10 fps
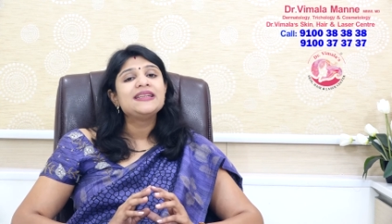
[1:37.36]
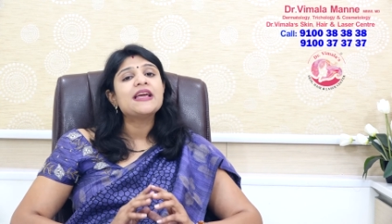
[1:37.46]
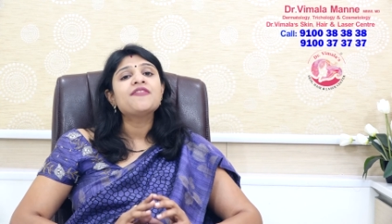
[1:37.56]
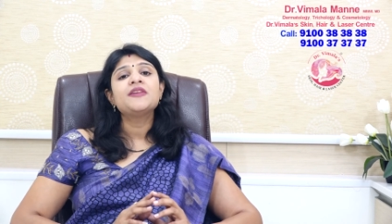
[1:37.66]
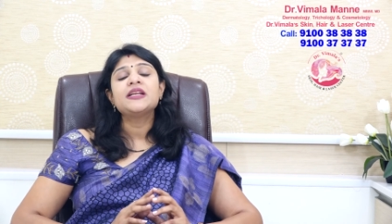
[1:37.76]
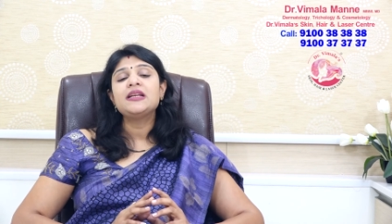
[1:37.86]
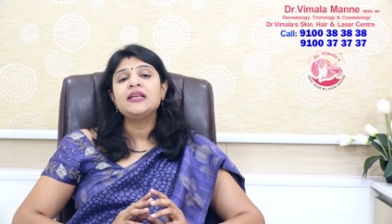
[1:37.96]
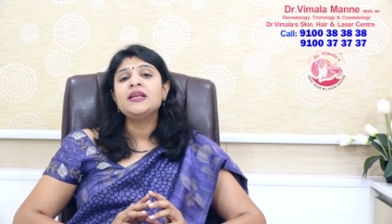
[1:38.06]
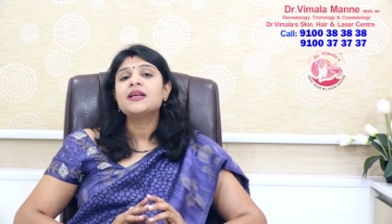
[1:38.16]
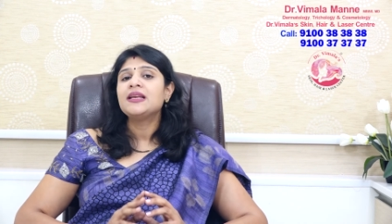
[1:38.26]

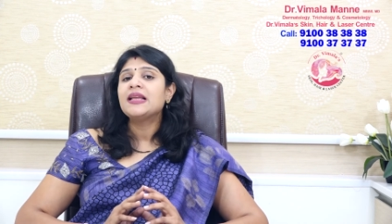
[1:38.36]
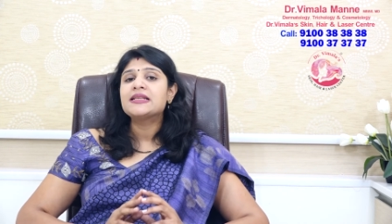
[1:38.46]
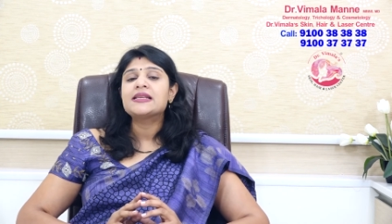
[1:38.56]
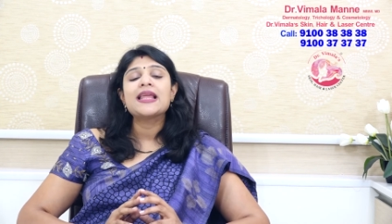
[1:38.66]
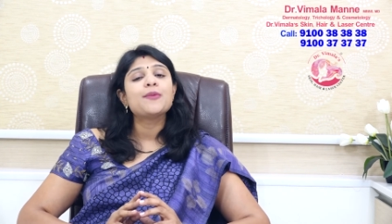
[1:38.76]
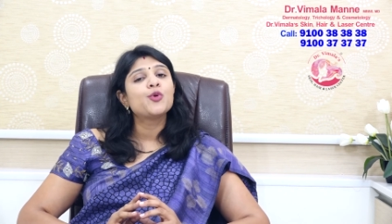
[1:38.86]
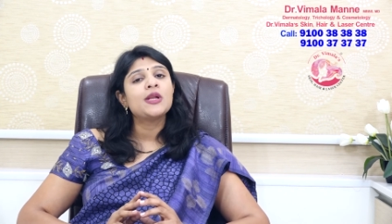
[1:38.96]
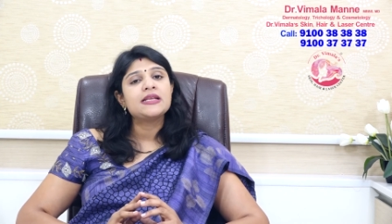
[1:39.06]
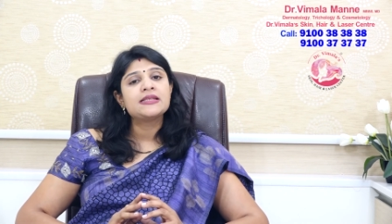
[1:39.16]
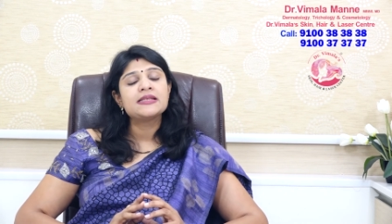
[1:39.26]
Definitely laser
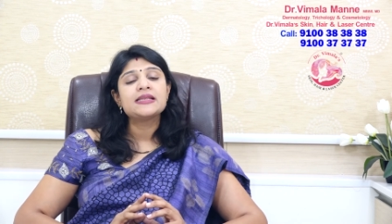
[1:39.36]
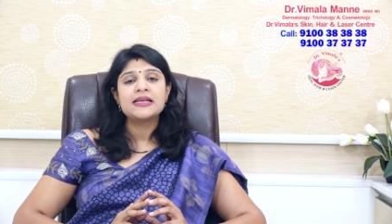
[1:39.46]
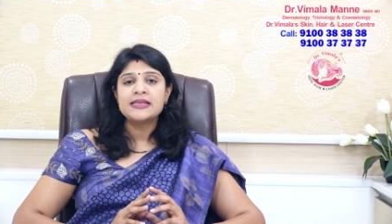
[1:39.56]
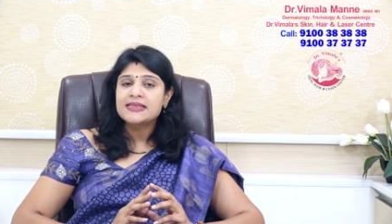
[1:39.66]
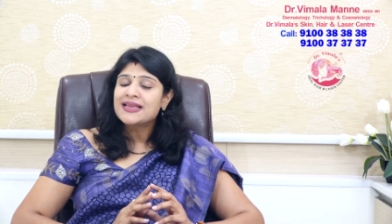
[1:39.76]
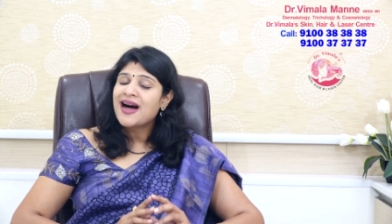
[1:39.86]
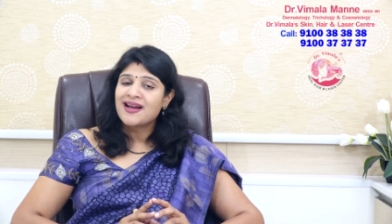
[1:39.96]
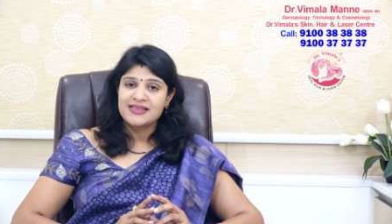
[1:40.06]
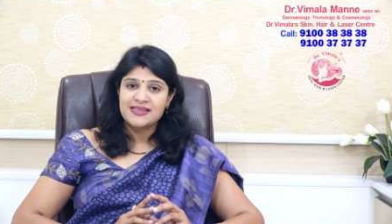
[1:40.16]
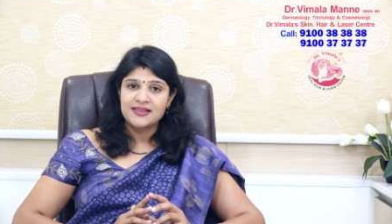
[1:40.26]
lipolysis is the
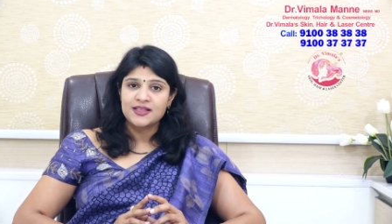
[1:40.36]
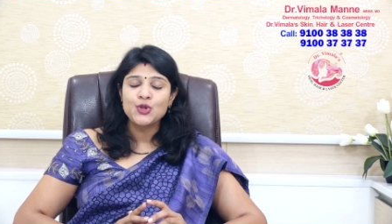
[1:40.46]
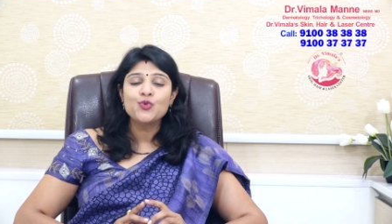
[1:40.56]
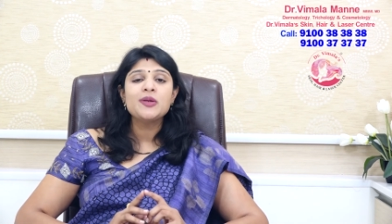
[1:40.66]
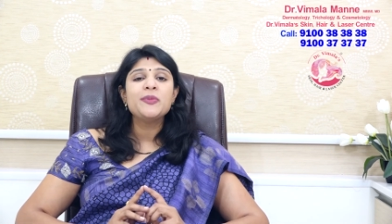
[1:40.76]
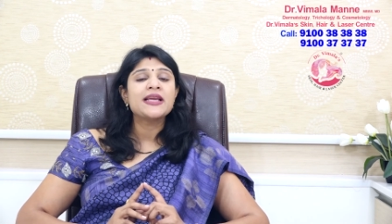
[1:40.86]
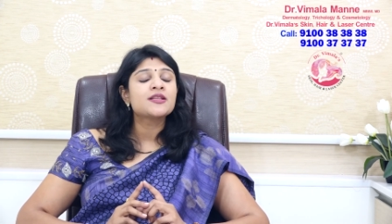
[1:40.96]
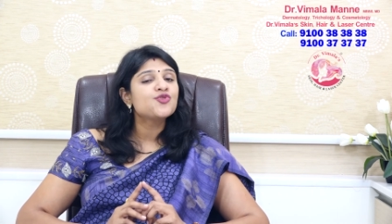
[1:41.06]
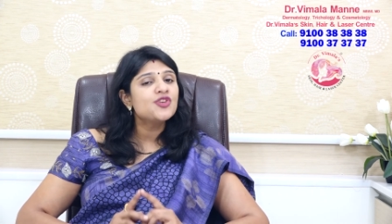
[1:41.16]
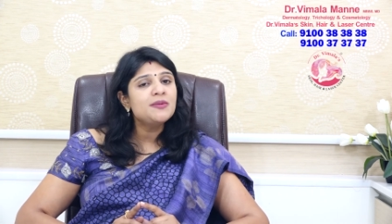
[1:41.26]
answer. You will be
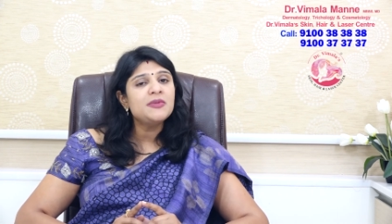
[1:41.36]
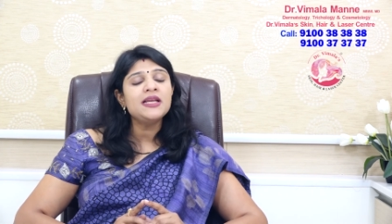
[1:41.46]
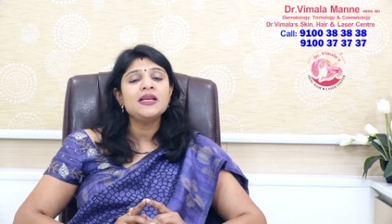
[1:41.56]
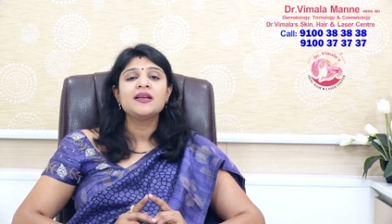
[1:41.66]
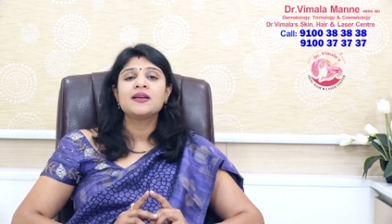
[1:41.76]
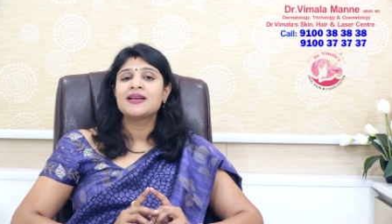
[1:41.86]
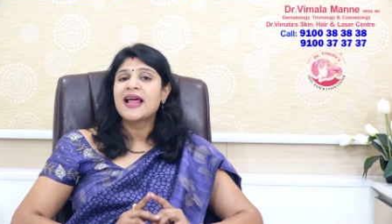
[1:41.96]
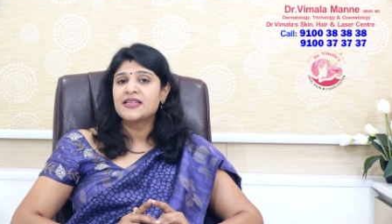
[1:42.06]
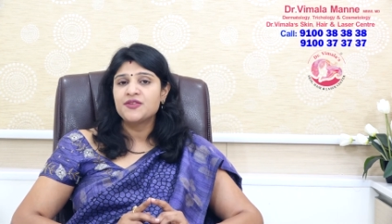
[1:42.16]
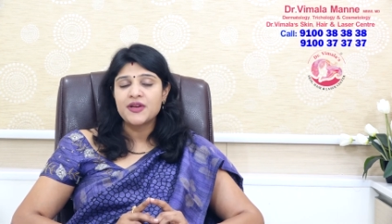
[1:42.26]
extremely
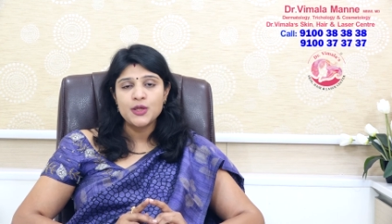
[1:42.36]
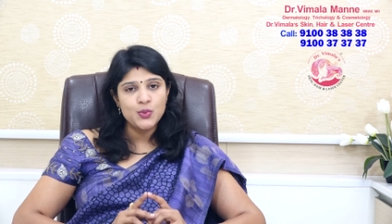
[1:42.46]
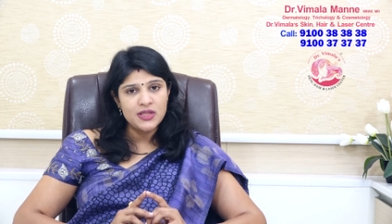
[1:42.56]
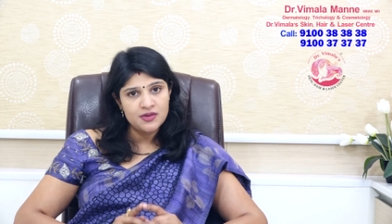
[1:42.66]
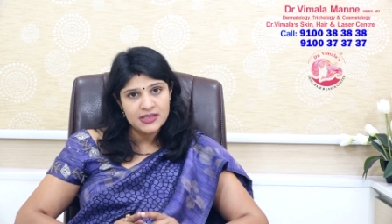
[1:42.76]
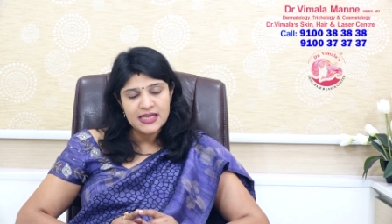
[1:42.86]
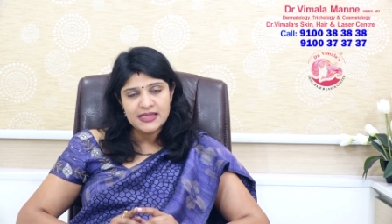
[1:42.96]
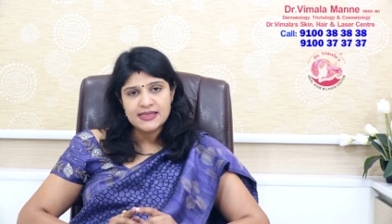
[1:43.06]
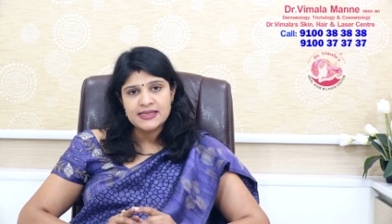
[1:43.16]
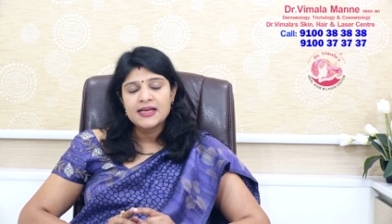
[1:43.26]
gratified with the
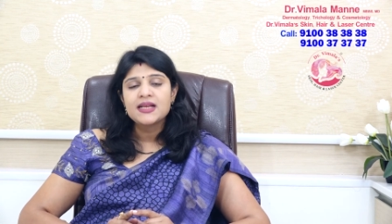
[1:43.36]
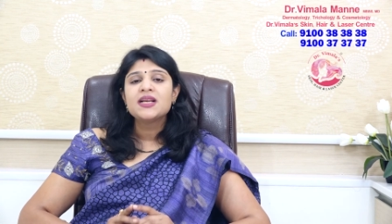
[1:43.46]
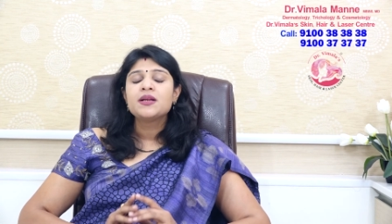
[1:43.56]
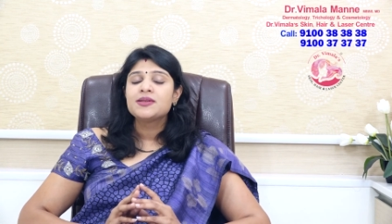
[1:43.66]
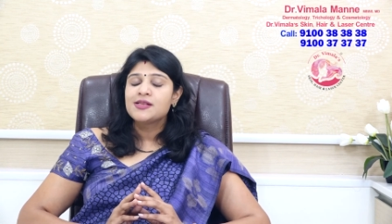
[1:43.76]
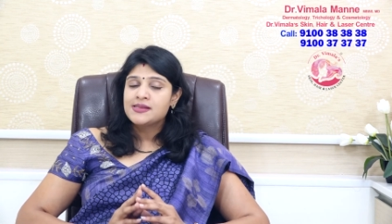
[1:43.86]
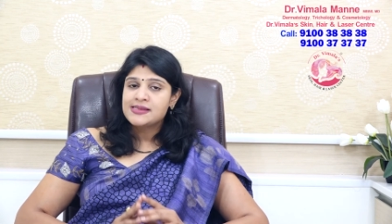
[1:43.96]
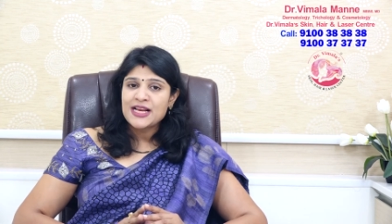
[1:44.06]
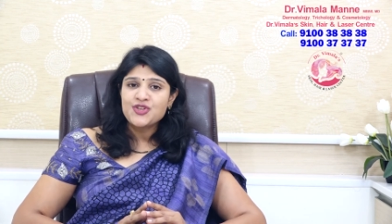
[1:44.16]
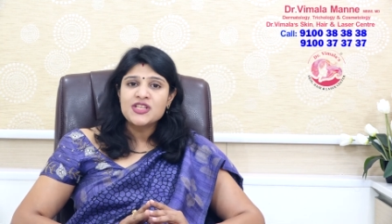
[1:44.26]
results.
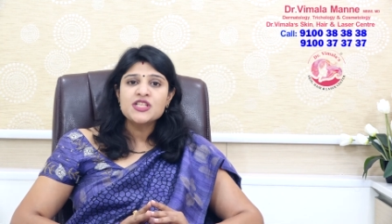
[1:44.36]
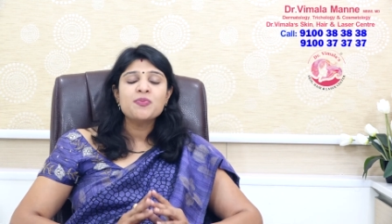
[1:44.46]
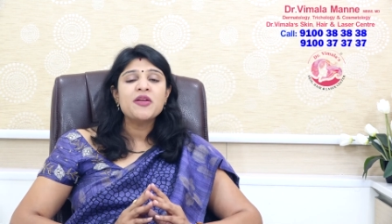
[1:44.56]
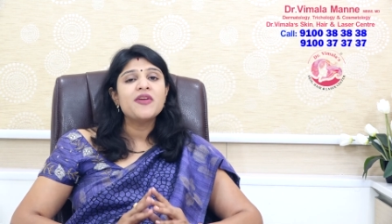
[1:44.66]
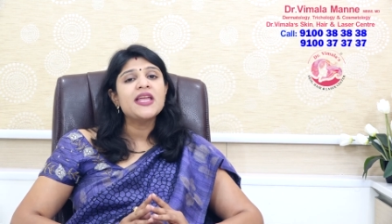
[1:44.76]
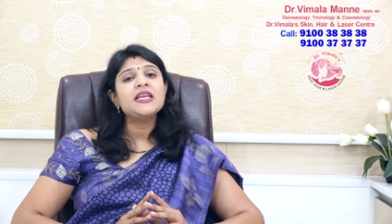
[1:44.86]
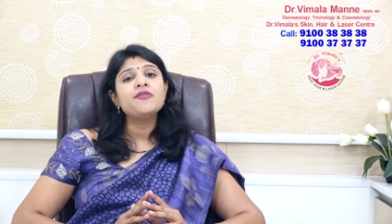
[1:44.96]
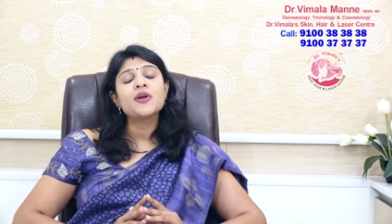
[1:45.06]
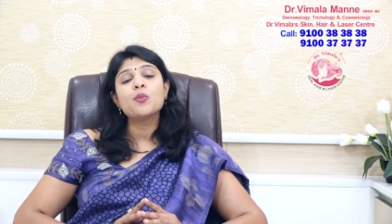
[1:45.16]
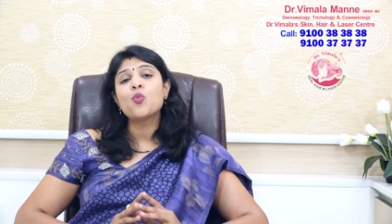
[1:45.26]
Sessions may
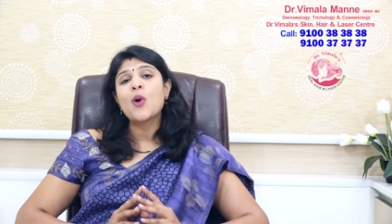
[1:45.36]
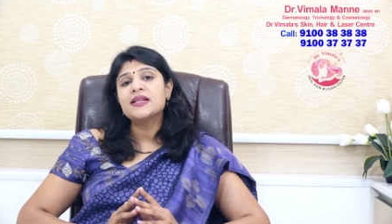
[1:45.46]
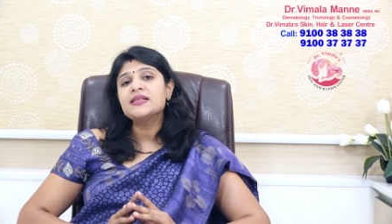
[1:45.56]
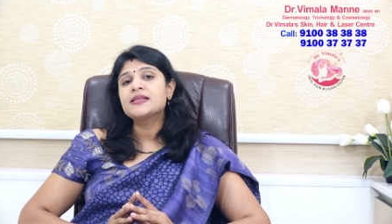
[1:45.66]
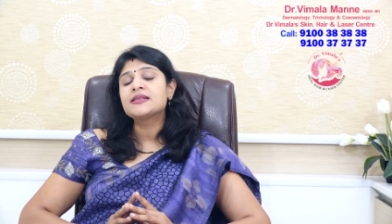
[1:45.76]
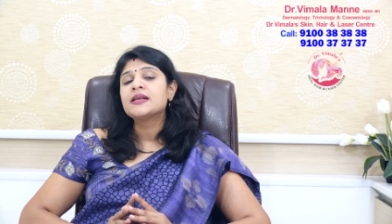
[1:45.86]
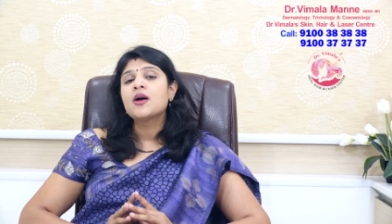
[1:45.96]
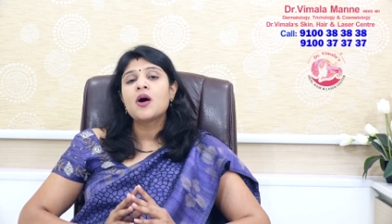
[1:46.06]
vary from once